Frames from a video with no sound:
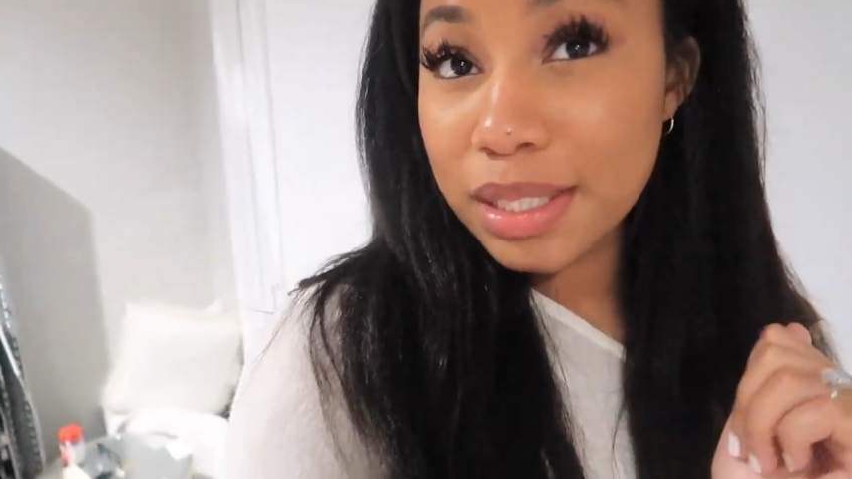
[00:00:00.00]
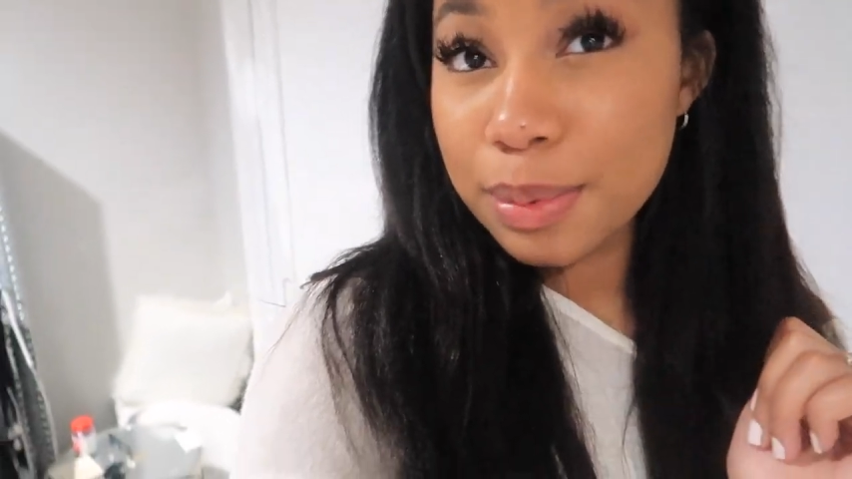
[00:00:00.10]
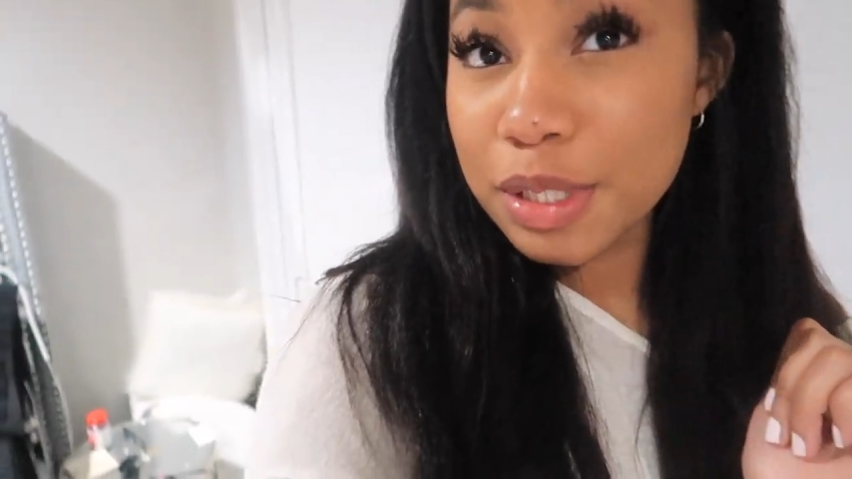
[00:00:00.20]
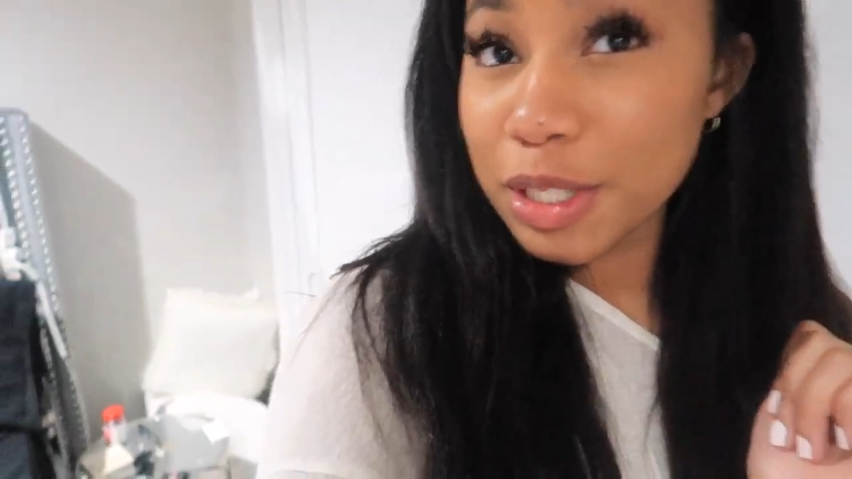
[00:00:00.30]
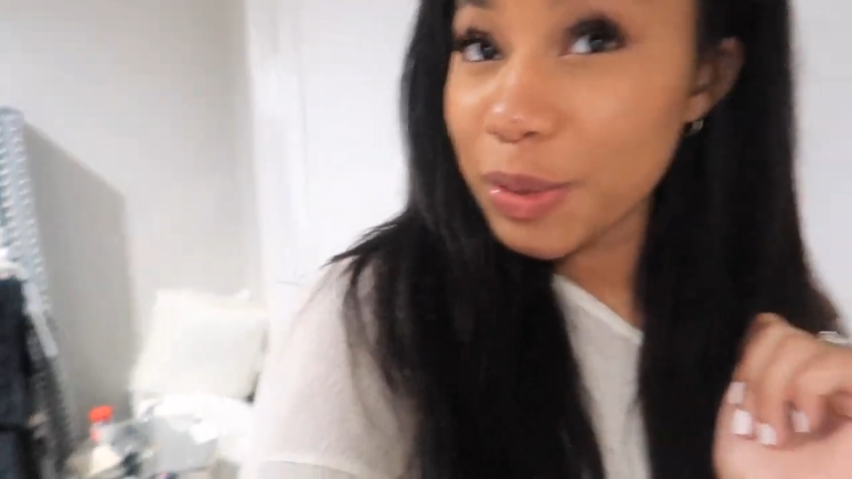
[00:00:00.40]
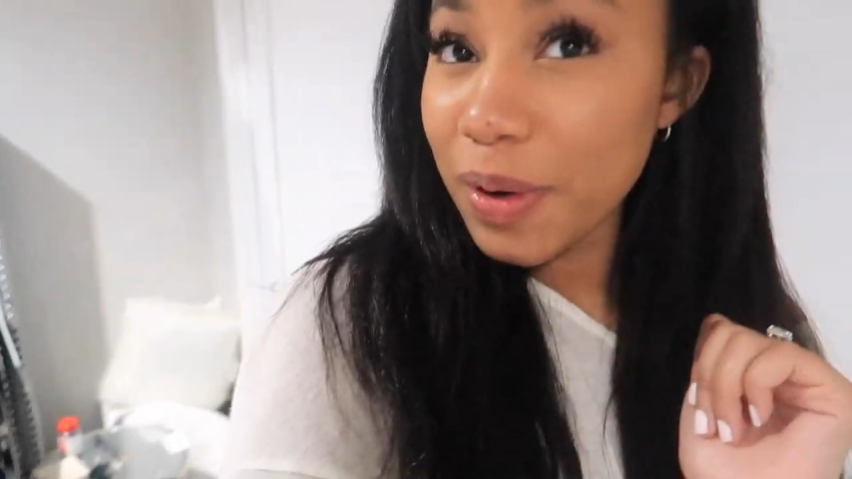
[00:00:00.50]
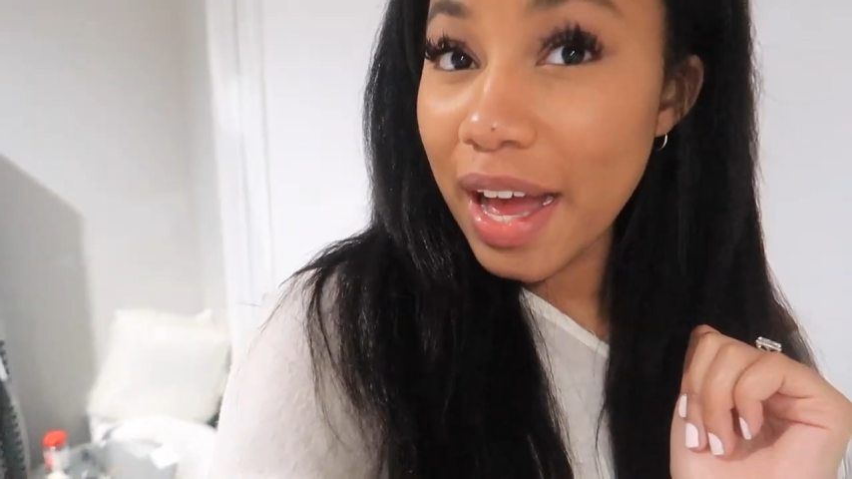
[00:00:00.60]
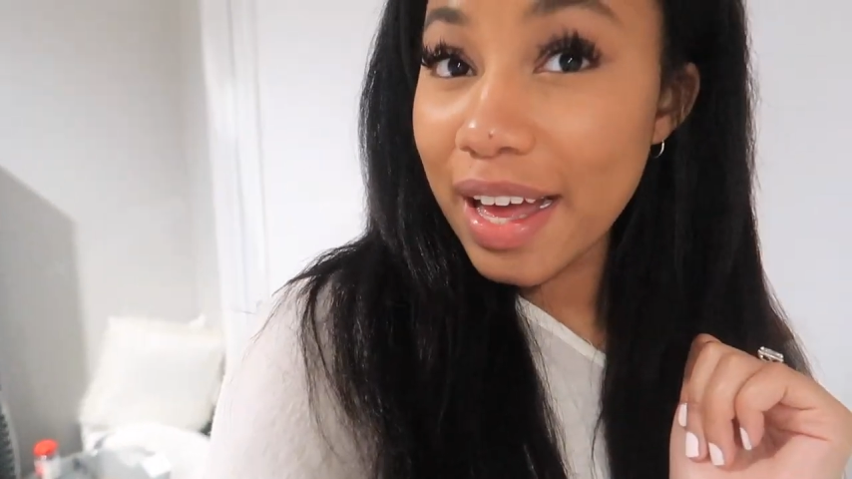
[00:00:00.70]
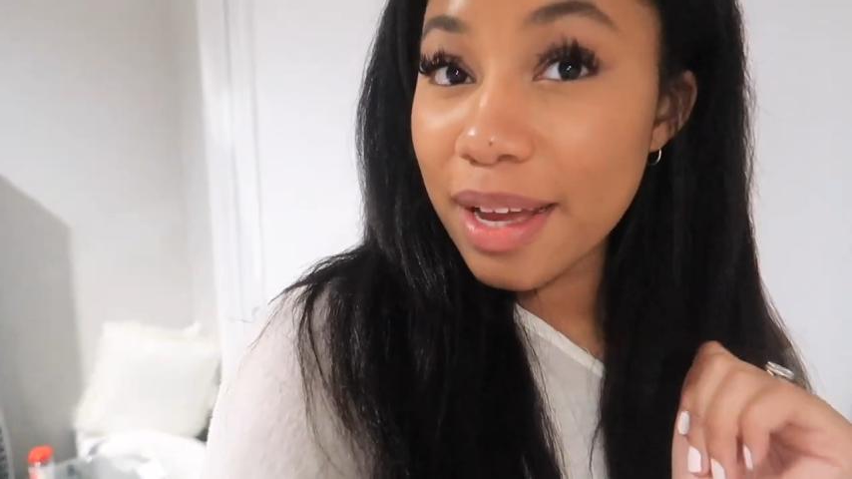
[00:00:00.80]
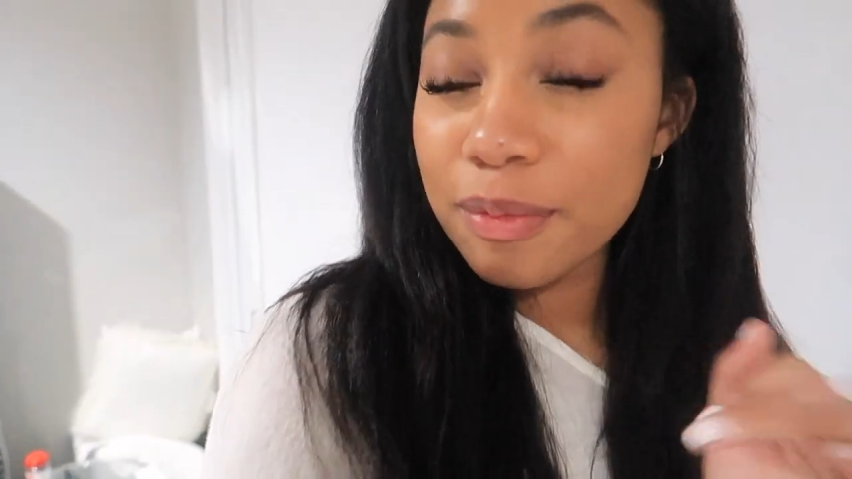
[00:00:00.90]

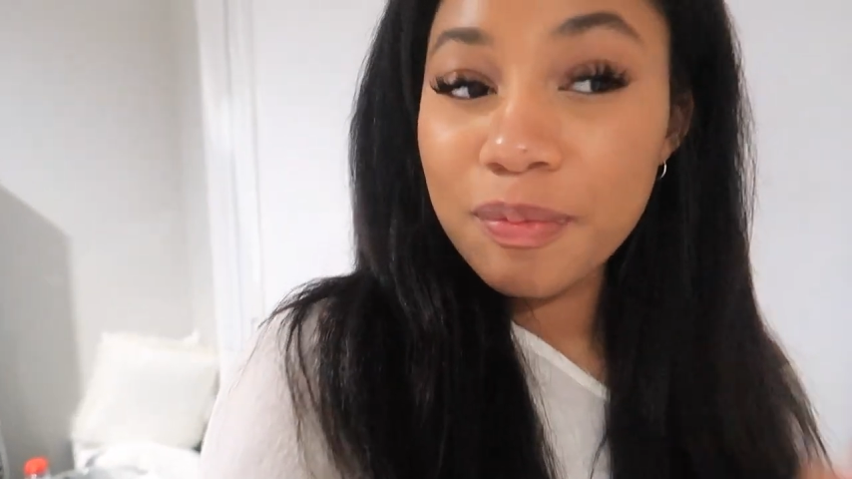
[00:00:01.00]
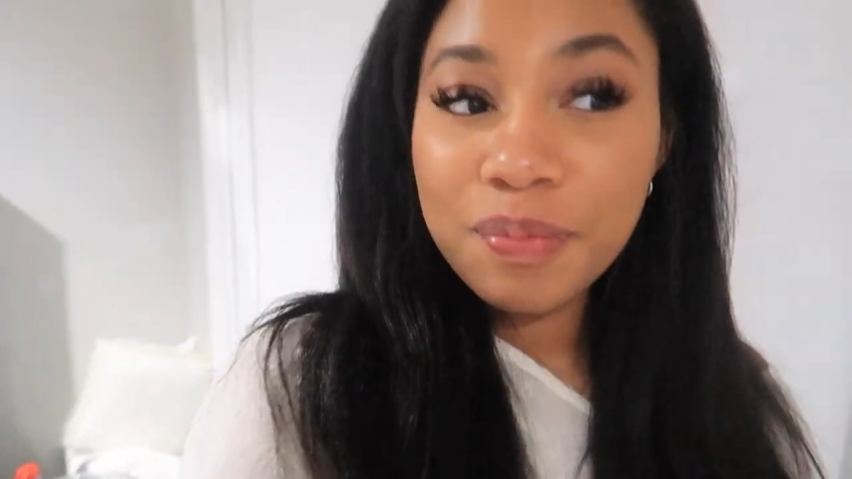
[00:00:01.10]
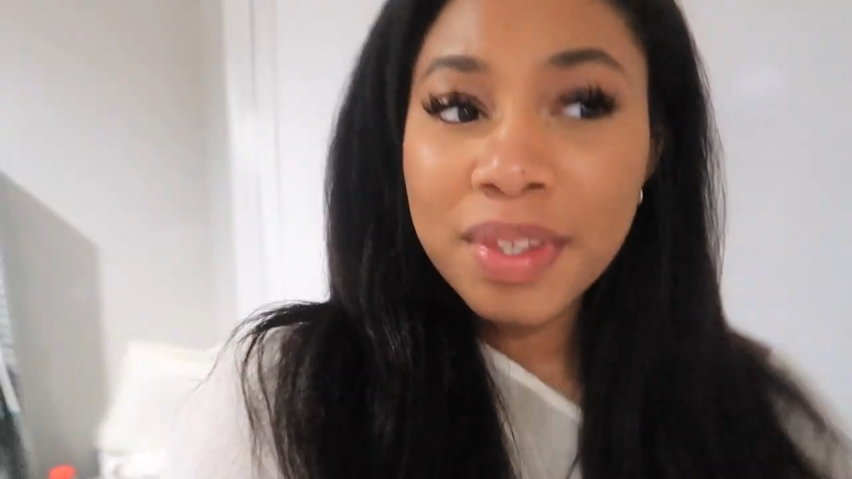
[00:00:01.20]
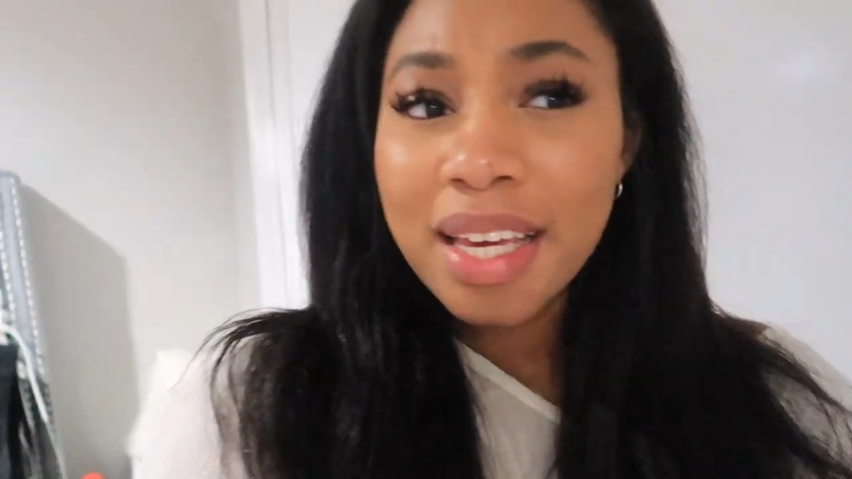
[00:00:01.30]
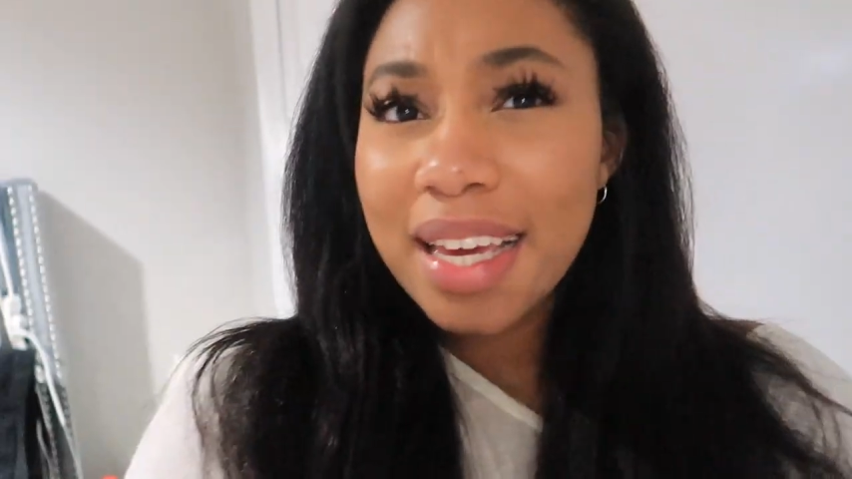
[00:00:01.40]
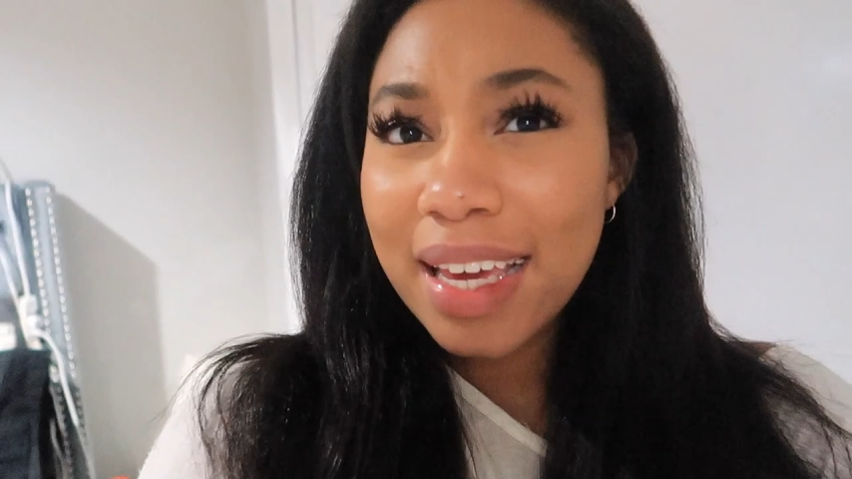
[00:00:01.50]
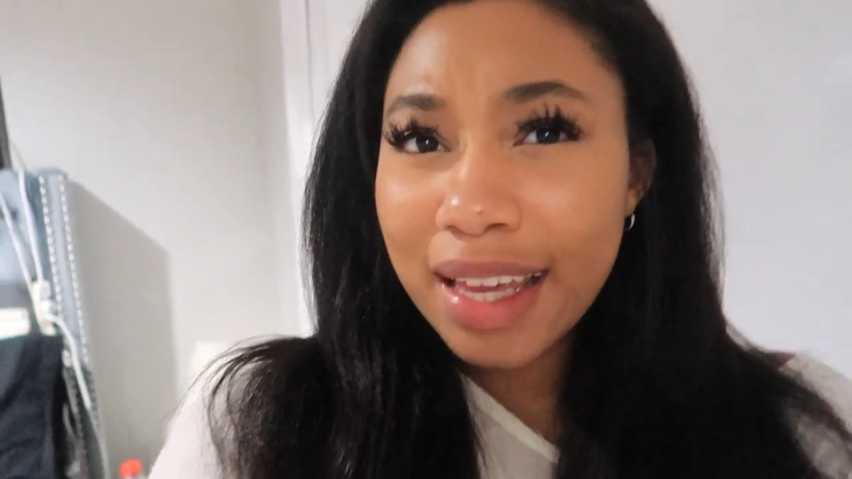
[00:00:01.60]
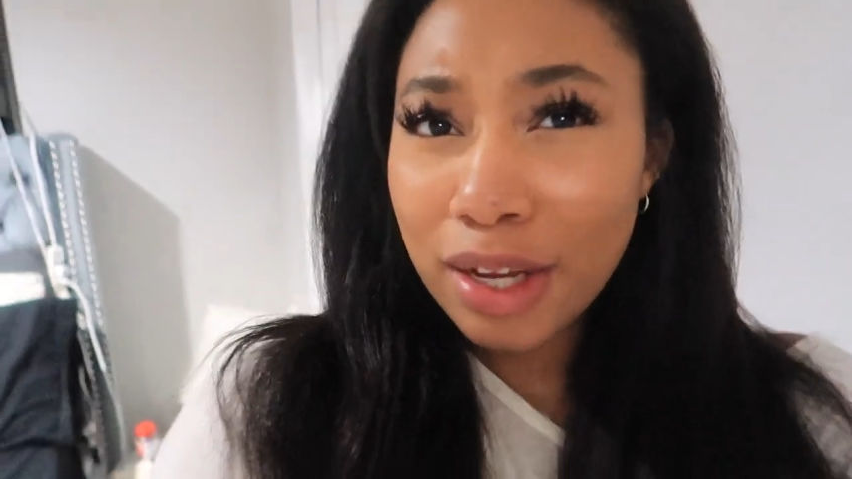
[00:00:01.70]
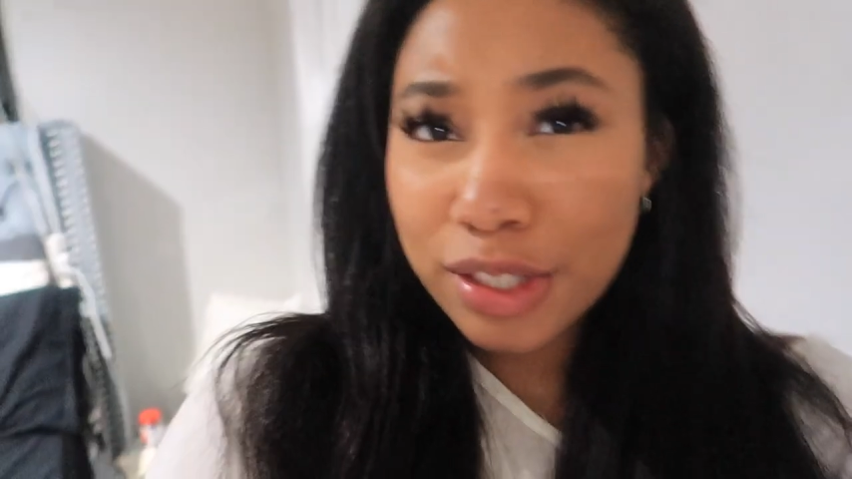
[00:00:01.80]
subscribe, and I'll